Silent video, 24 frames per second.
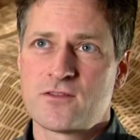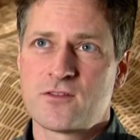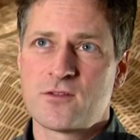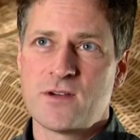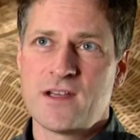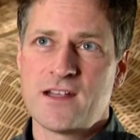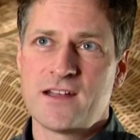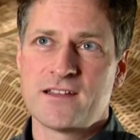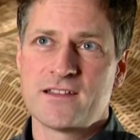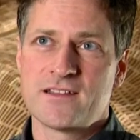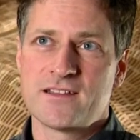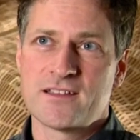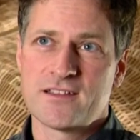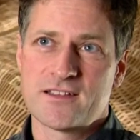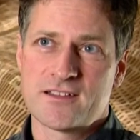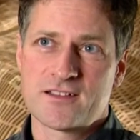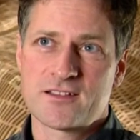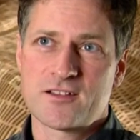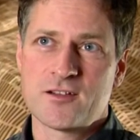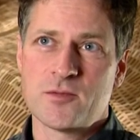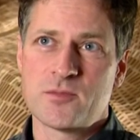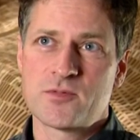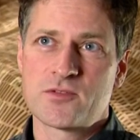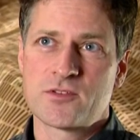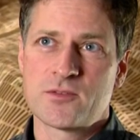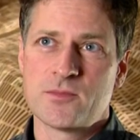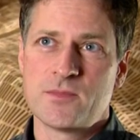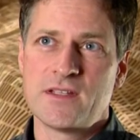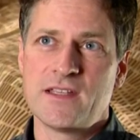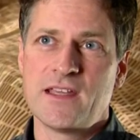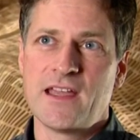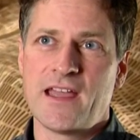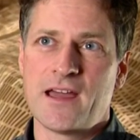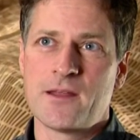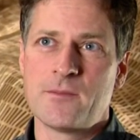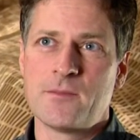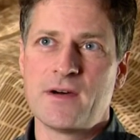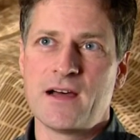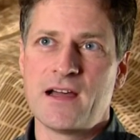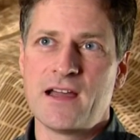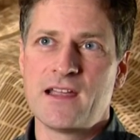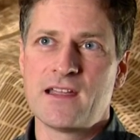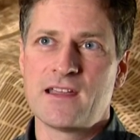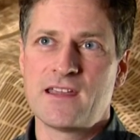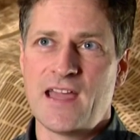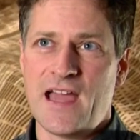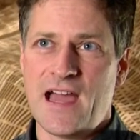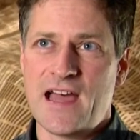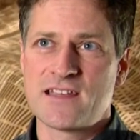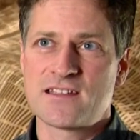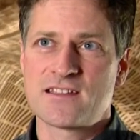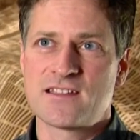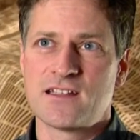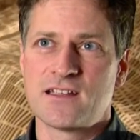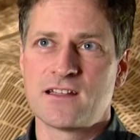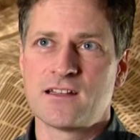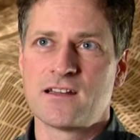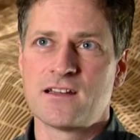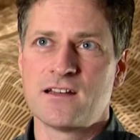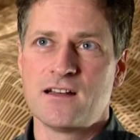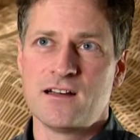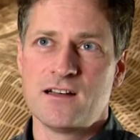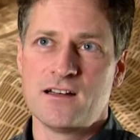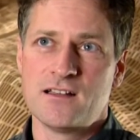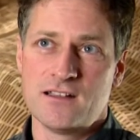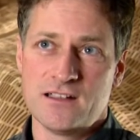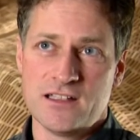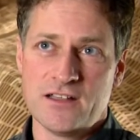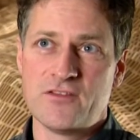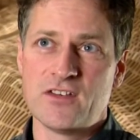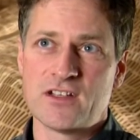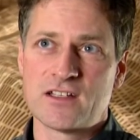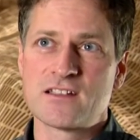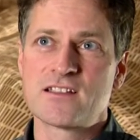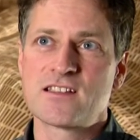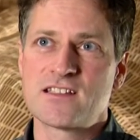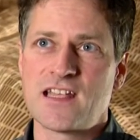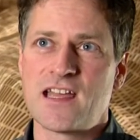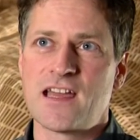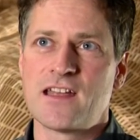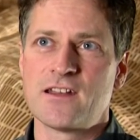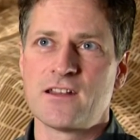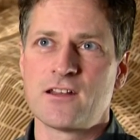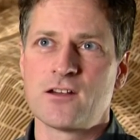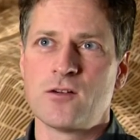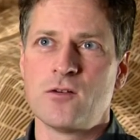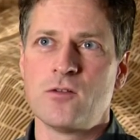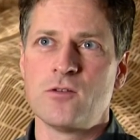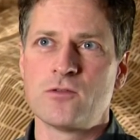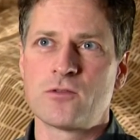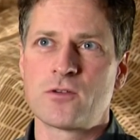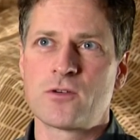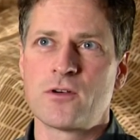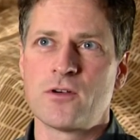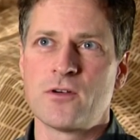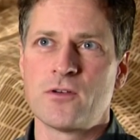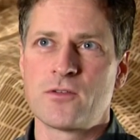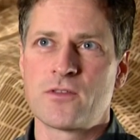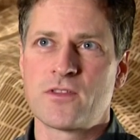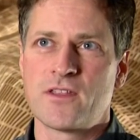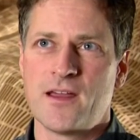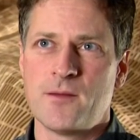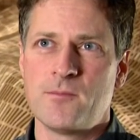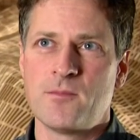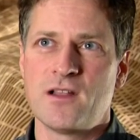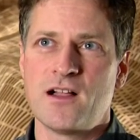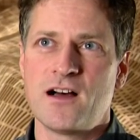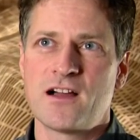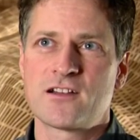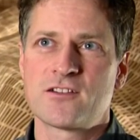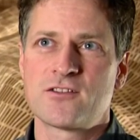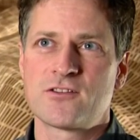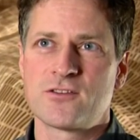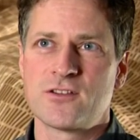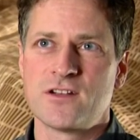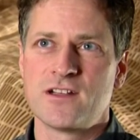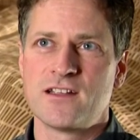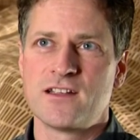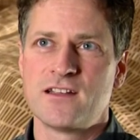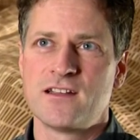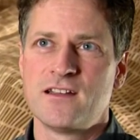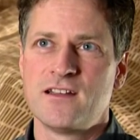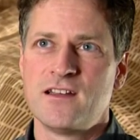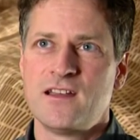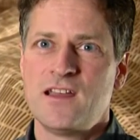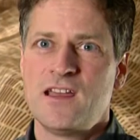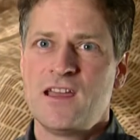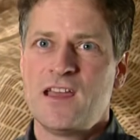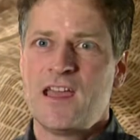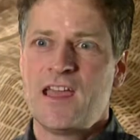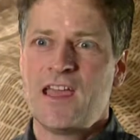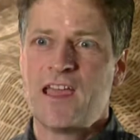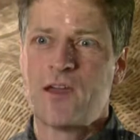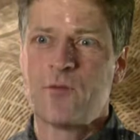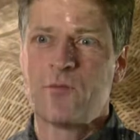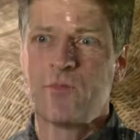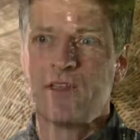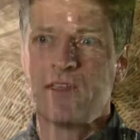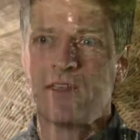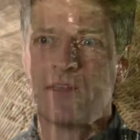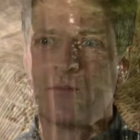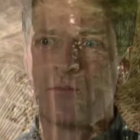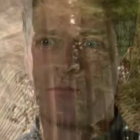creating the sculpture began by casting a living, standing, old-growth hemlock tree. And we